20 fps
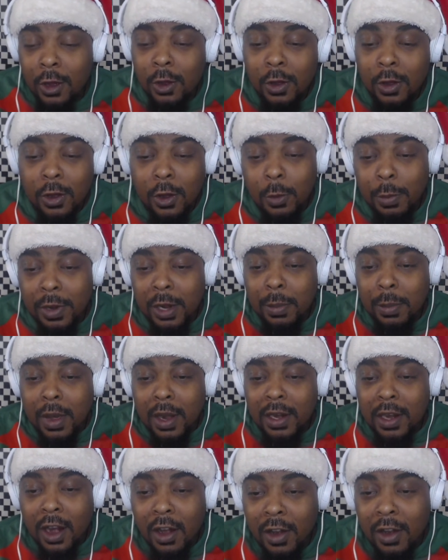Hope
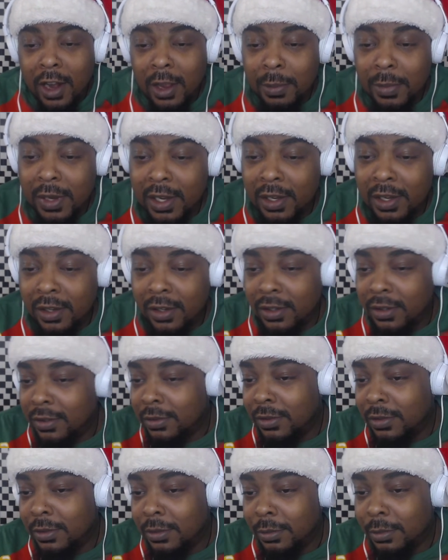everybody all right, man.
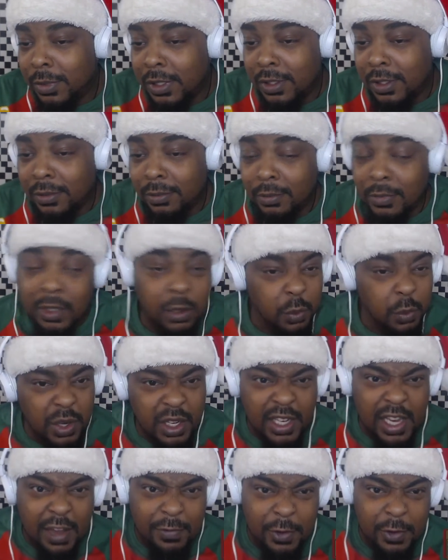But we
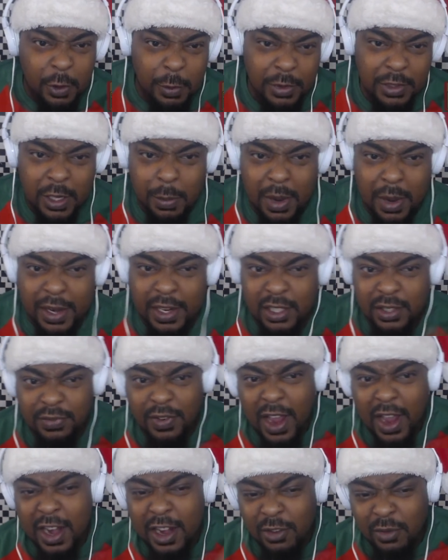definitely going to be talking about this
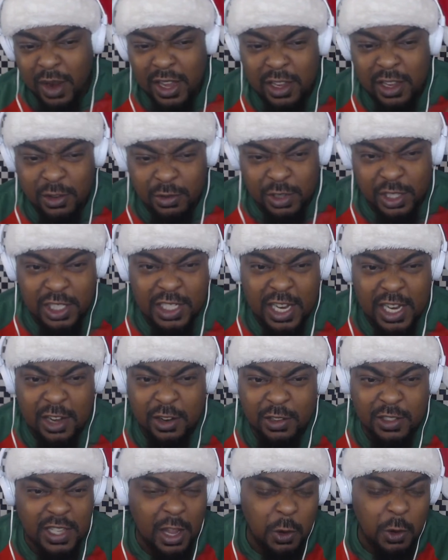Friday right here on this channel,
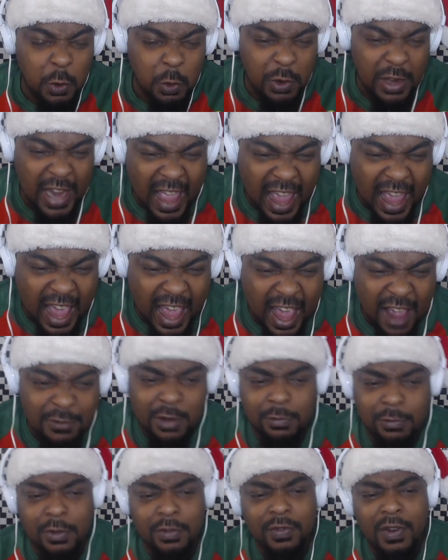because I go live
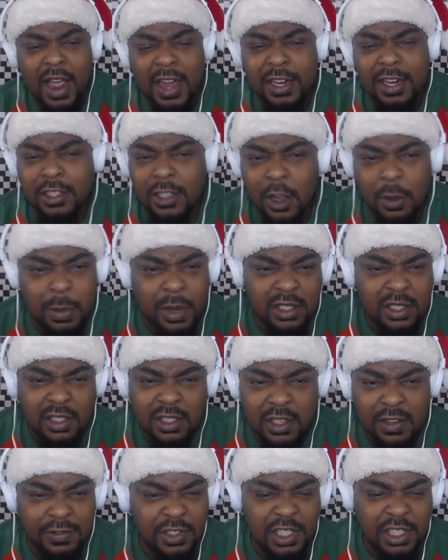every Friday talking about
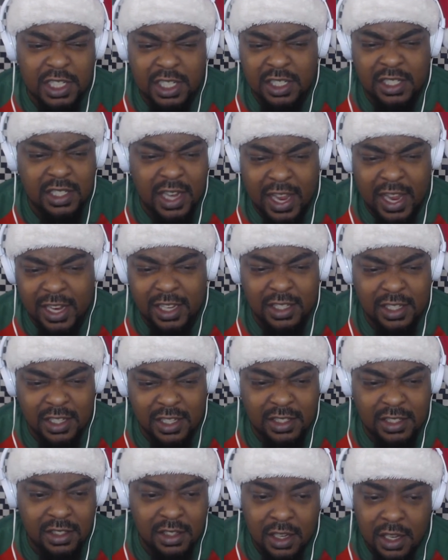stuff just like
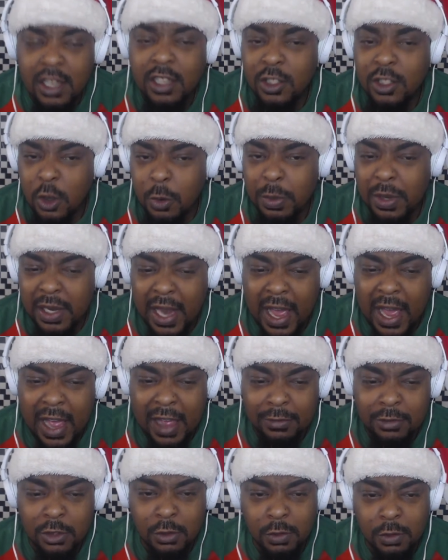this. It's going to be live,
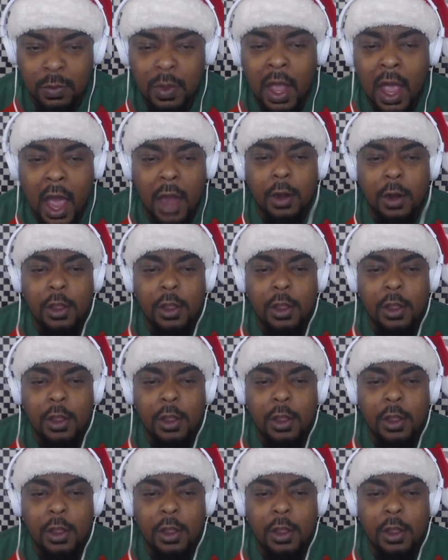too. I know